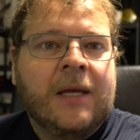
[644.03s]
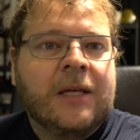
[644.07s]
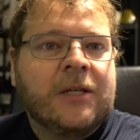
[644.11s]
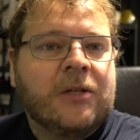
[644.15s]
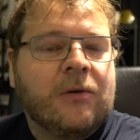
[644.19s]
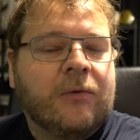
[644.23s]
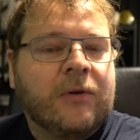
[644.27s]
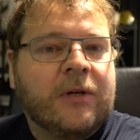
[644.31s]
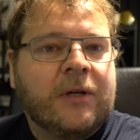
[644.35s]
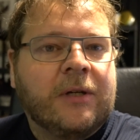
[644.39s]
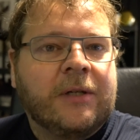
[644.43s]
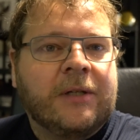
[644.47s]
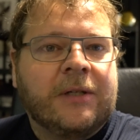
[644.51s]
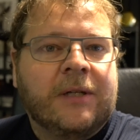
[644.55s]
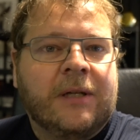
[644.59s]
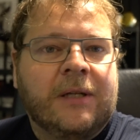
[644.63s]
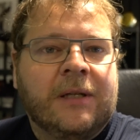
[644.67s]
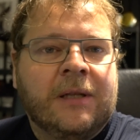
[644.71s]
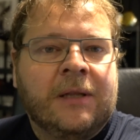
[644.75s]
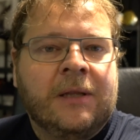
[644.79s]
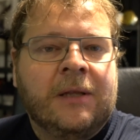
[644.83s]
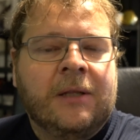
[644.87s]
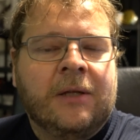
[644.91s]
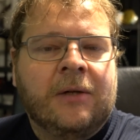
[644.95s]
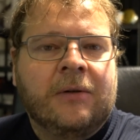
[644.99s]
So we're gonna
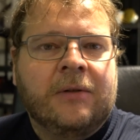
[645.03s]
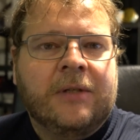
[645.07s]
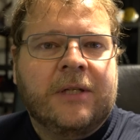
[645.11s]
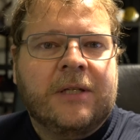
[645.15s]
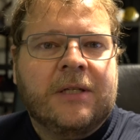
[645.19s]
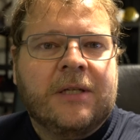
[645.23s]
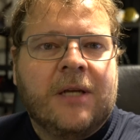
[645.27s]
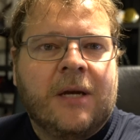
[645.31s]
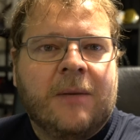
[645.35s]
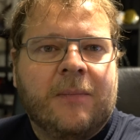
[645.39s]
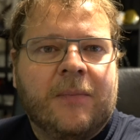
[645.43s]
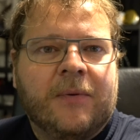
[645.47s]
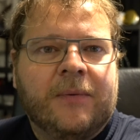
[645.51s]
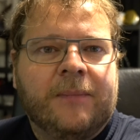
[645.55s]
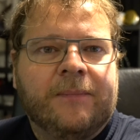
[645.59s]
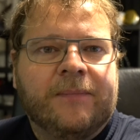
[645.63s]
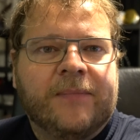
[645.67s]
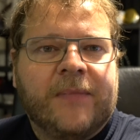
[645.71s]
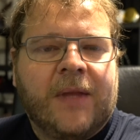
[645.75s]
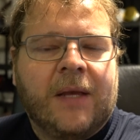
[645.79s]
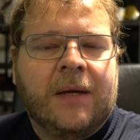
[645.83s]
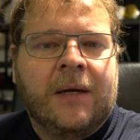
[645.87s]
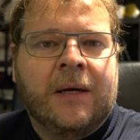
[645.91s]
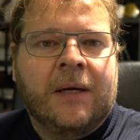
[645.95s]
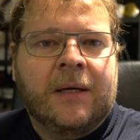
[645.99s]
load this up,
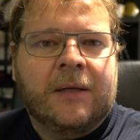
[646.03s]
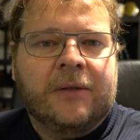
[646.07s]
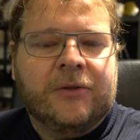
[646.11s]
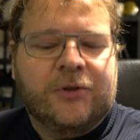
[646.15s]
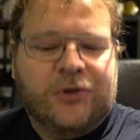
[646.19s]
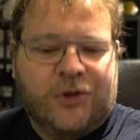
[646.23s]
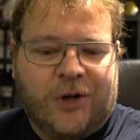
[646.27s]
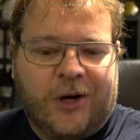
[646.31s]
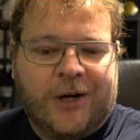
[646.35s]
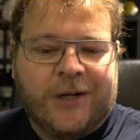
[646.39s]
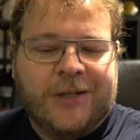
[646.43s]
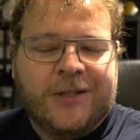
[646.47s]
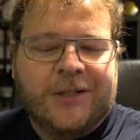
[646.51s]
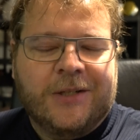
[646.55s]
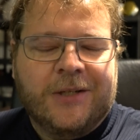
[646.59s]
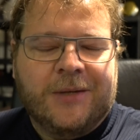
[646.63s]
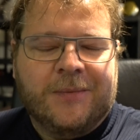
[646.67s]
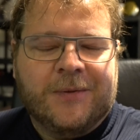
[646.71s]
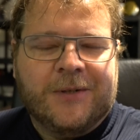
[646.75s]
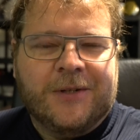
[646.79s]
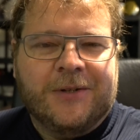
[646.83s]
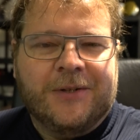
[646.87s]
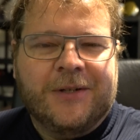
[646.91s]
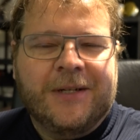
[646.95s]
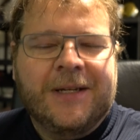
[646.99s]
charge it
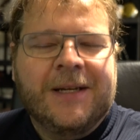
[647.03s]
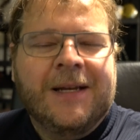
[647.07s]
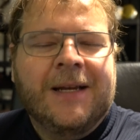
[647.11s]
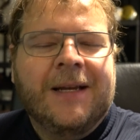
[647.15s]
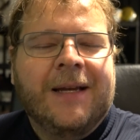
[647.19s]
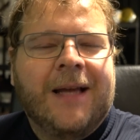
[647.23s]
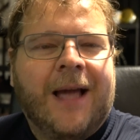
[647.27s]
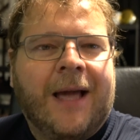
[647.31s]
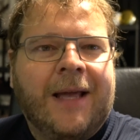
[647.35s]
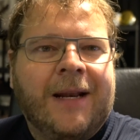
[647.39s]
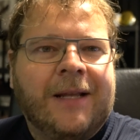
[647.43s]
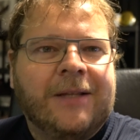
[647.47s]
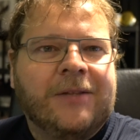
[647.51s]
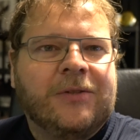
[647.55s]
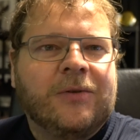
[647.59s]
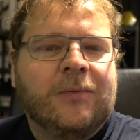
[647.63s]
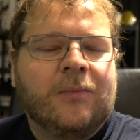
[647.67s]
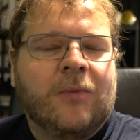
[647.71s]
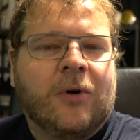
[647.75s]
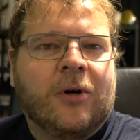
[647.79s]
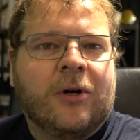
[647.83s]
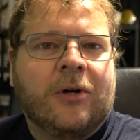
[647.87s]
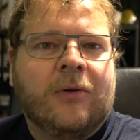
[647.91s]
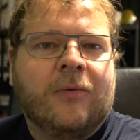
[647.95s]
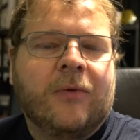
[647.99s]
up, sorry. And then
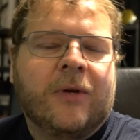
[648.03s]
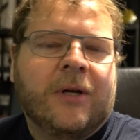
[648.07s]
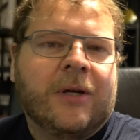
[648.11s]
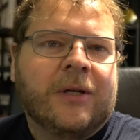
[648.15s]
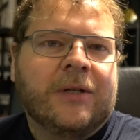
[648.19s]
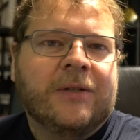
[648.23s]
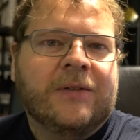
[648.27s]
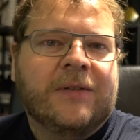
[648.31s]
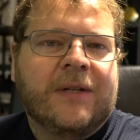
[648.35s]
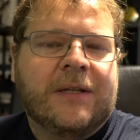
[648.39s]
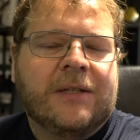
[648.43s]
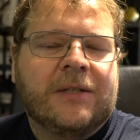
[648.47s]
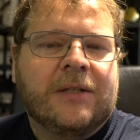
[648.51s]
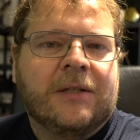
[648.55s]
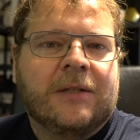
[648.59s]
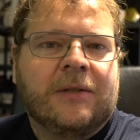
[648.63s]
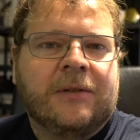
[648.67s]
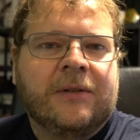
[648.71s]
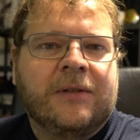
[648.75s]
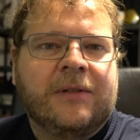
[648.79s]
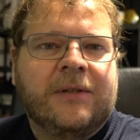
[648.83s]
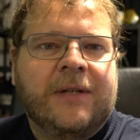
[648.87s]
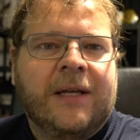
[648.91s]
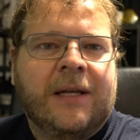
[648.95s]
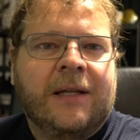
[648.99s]
tomorrow we're gonna test it
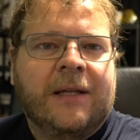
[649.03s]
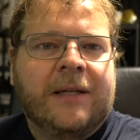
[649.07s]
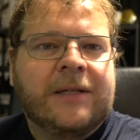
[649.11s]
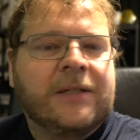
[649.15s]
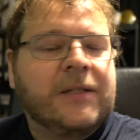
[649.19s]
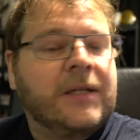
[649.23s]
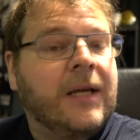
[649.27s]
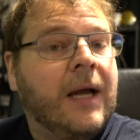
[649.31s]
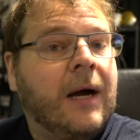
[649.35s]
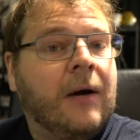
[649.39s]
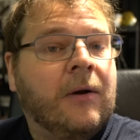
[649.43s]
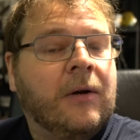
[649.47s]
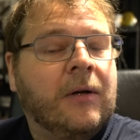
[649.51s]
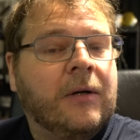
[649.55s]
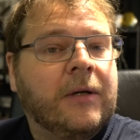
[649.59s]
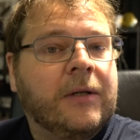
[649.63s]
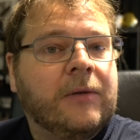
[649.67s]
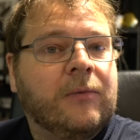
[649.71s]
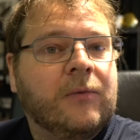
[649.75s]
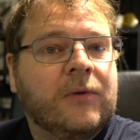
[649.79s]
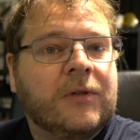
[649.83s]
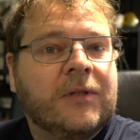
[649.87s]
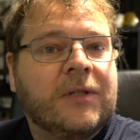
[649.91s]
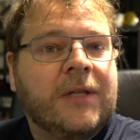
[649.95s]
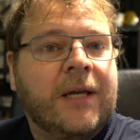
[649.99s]
on the Dell and see how long
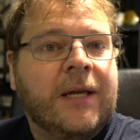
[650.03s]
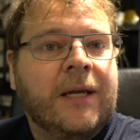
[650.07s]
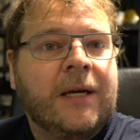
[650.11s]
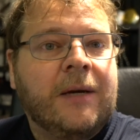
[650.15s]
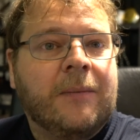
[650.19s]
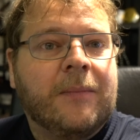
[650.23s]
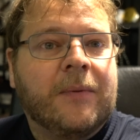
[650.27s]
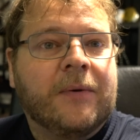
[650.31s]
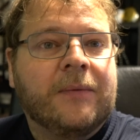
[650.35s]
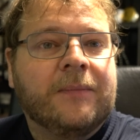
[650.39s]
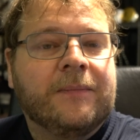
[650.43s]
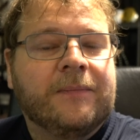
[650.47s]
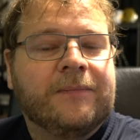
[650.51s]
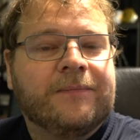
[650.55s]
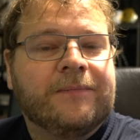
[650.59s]
it will stay up.